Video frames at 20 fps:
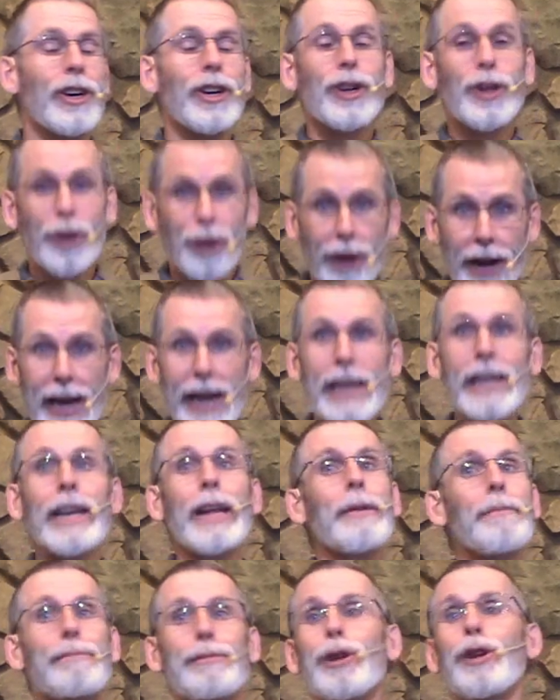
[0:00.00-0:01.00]
great
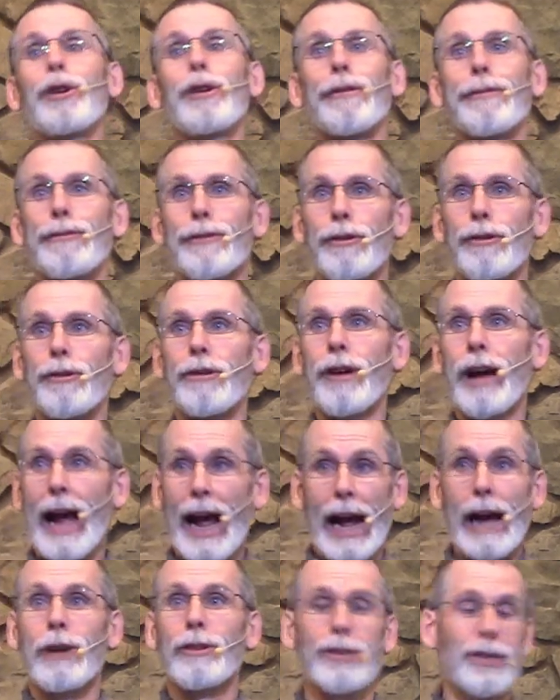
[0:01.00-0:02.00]
and beautiful
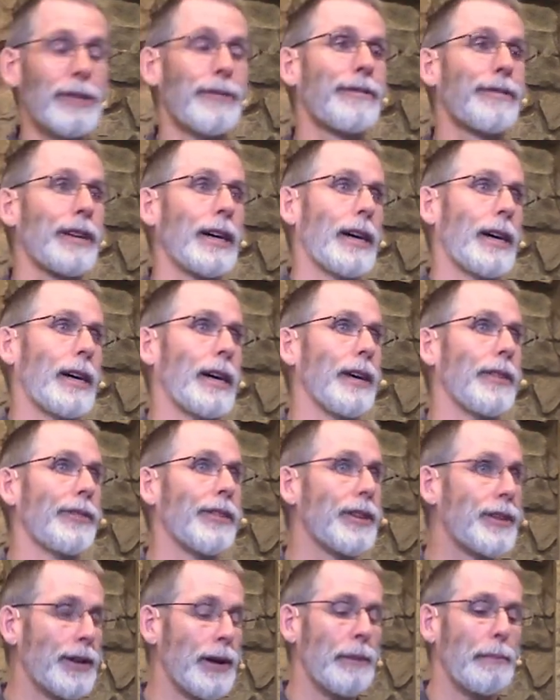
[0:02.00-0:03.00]
house of God,
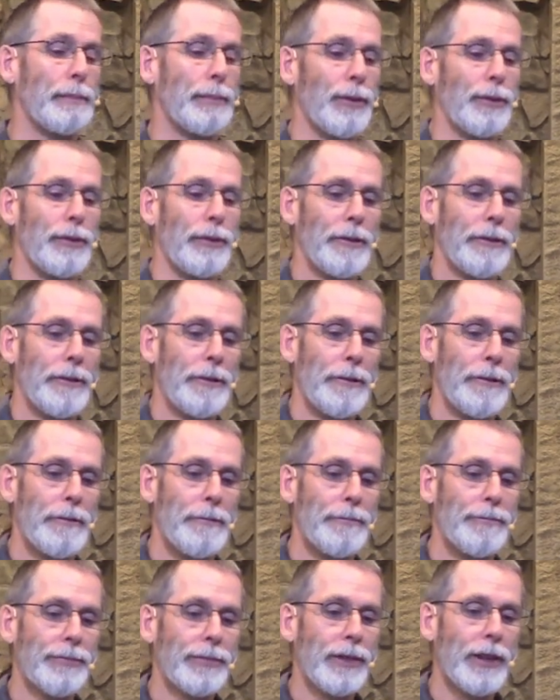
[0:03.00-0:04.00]
the temple.
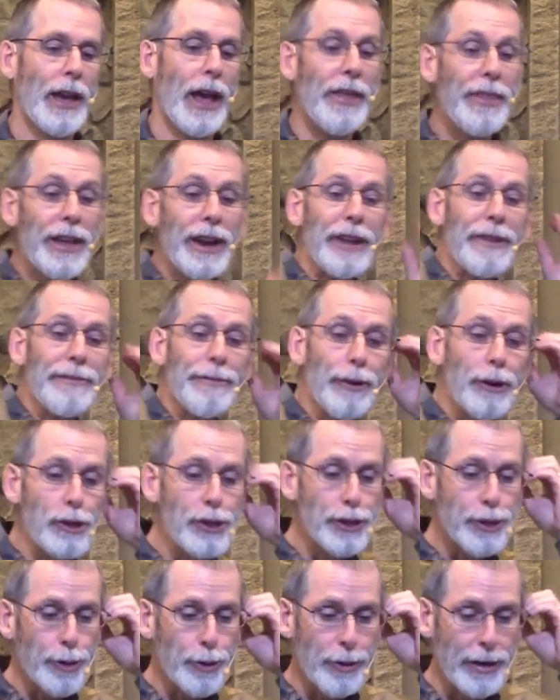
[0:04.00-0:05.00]
And then in
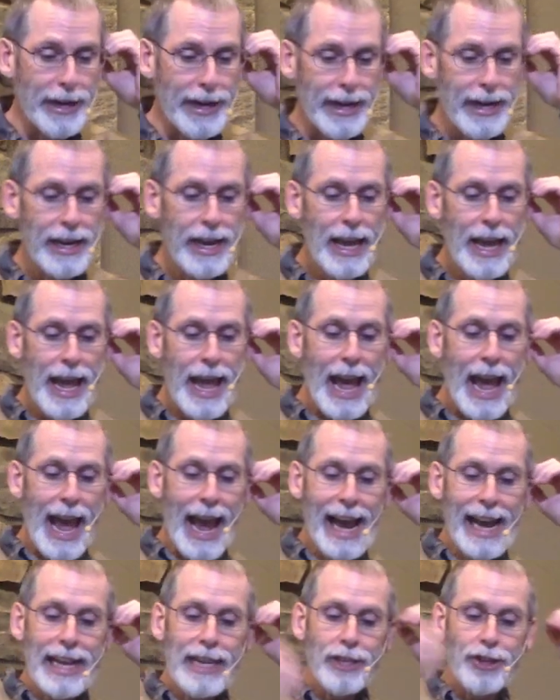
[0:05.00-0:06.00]
verse 3,
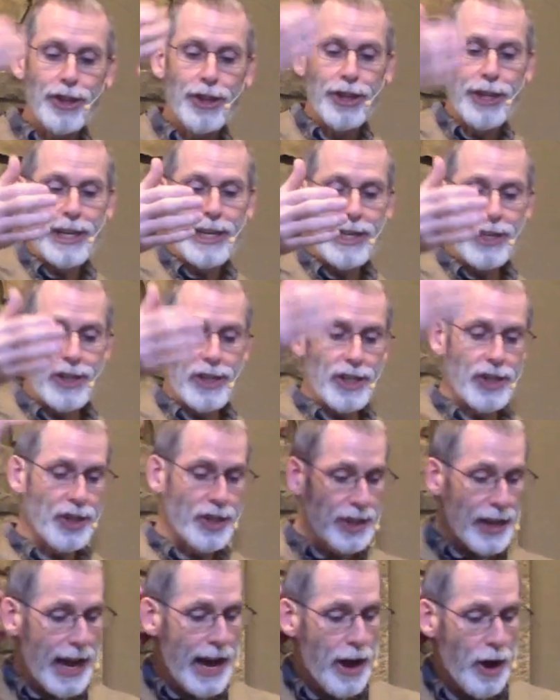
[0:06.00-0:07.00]
as Jesus
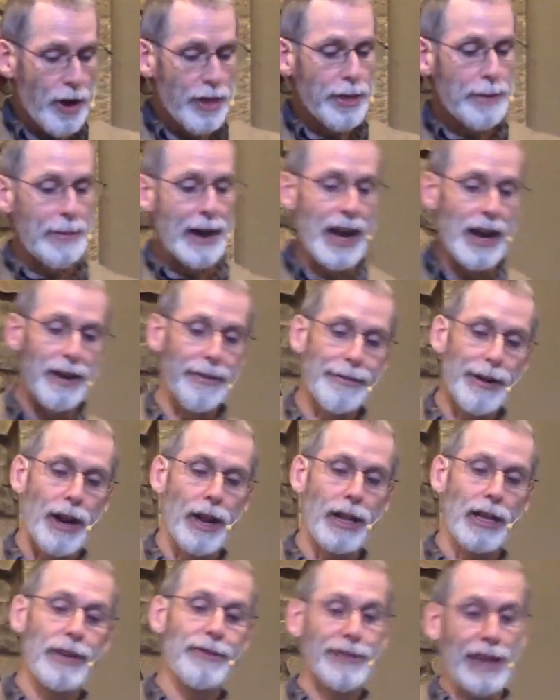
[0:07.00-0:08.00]
sat on the Mount of
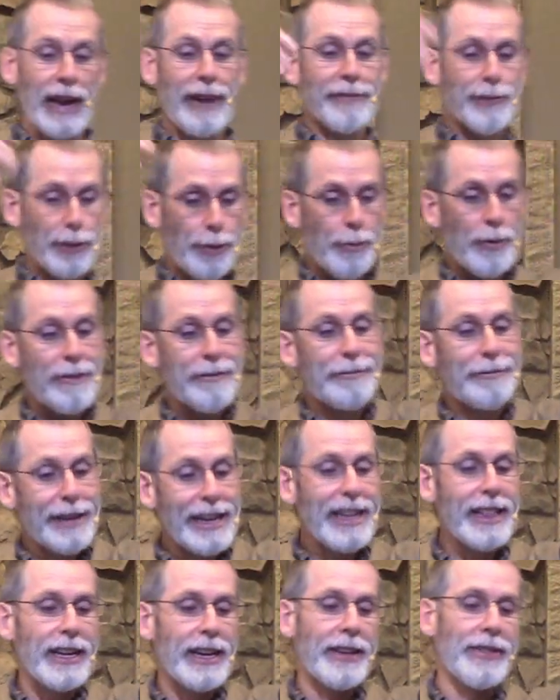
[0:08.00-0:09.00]
Olives, after
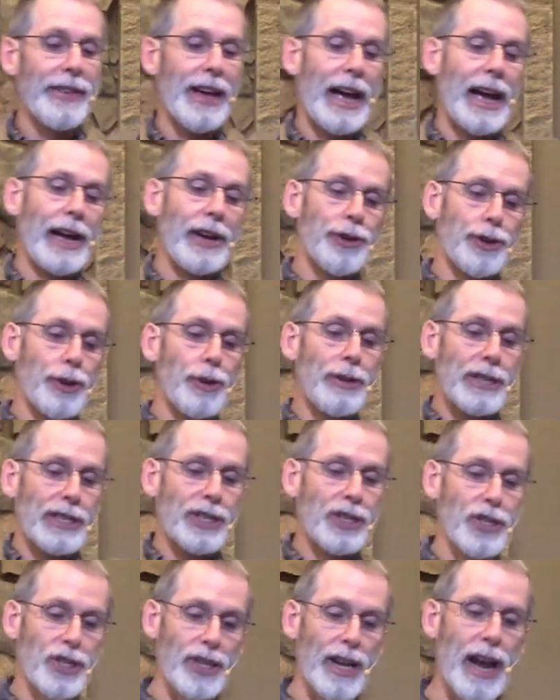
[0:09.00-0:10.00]
revealing that to his
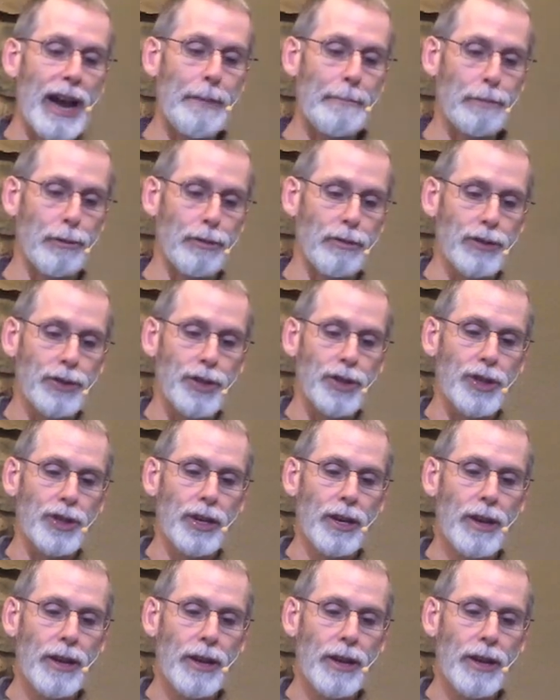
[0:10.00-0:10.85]
disciples,